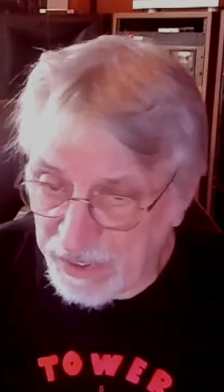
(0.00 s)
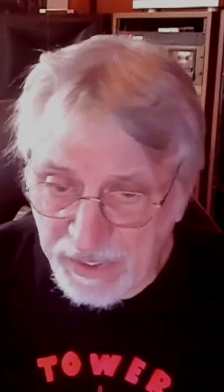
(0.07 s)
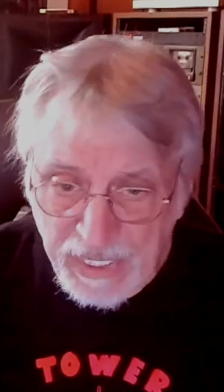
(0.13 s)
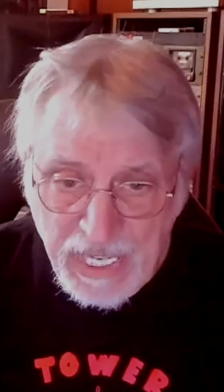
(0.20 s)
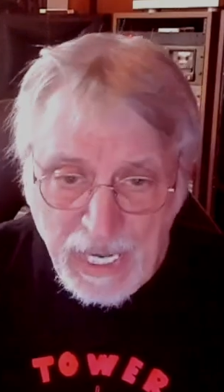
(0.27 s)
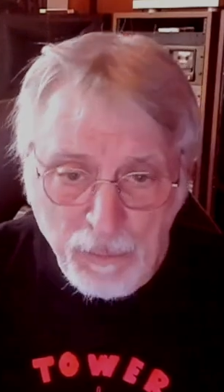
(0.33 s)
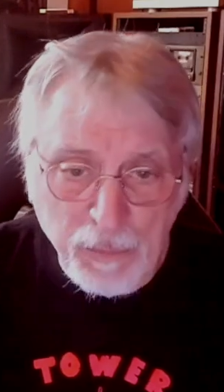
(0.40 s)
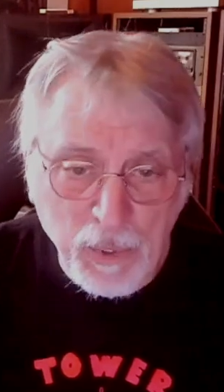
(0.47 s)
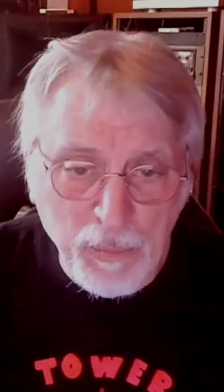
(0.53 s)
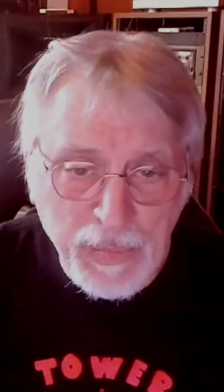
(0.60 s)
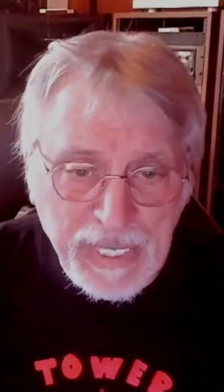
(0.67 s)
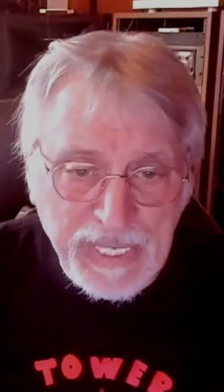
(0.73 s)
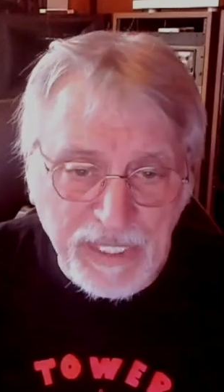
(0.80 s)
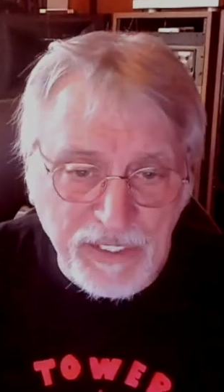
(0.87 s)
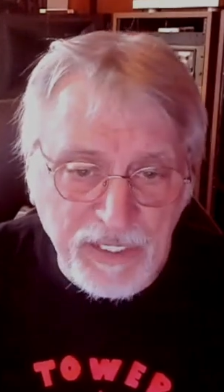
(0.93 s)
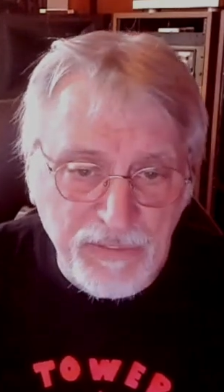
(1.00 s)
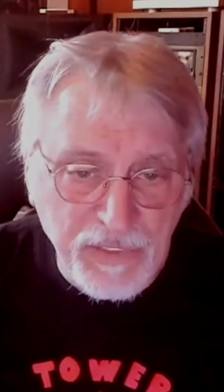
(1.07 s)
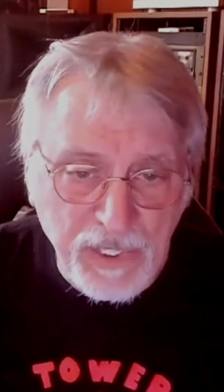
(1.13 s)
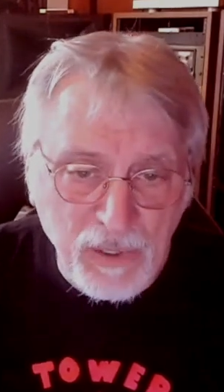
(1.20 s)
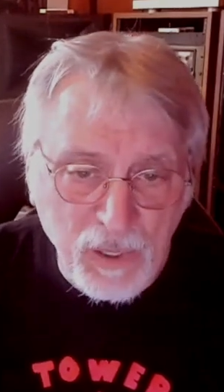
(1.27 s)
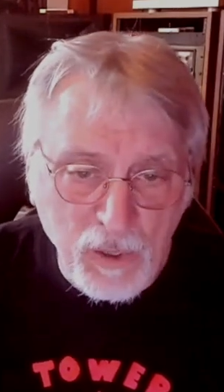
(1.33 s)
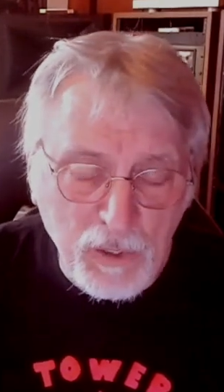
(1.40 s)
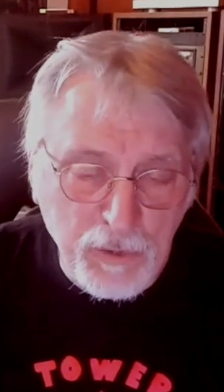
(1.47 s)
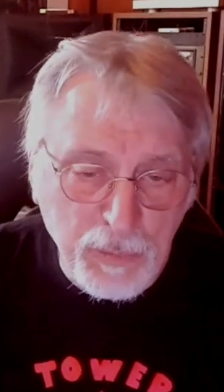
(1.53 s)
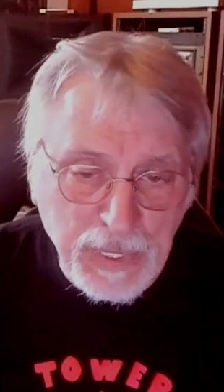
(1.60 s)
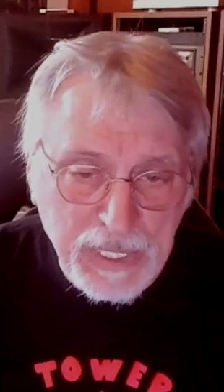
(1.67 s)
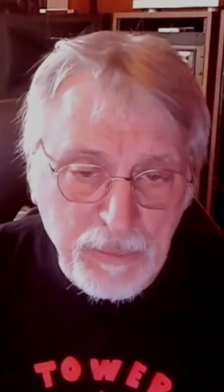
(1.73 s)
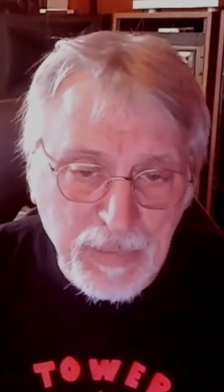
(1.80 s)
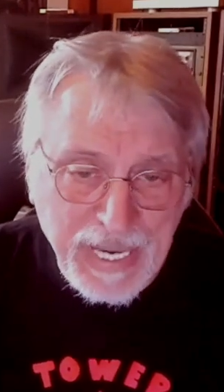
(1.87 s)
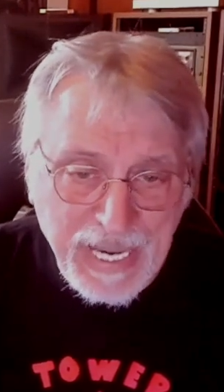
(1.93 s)
is a couple minutes if you're always
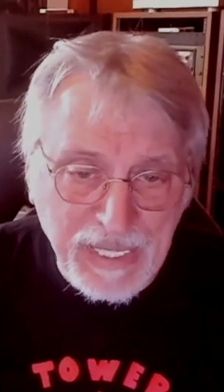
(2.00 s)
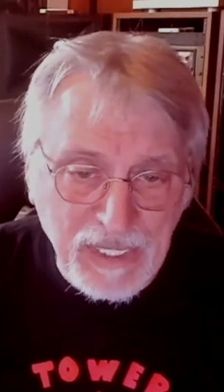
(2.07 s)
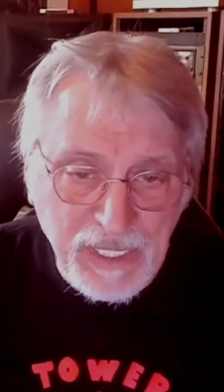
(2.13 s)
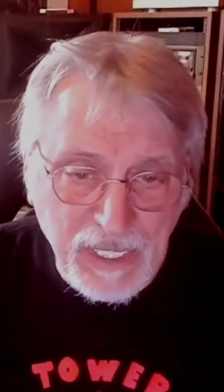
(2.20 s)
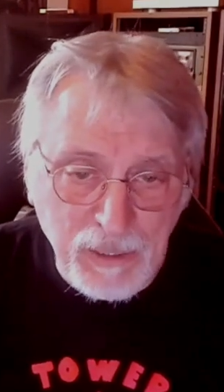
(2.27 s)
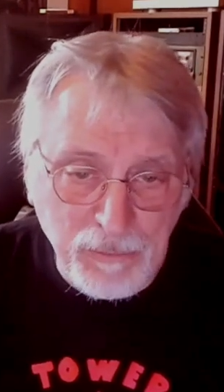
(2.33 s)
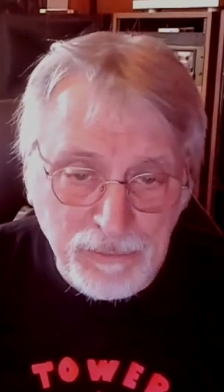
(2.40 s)
being backed up.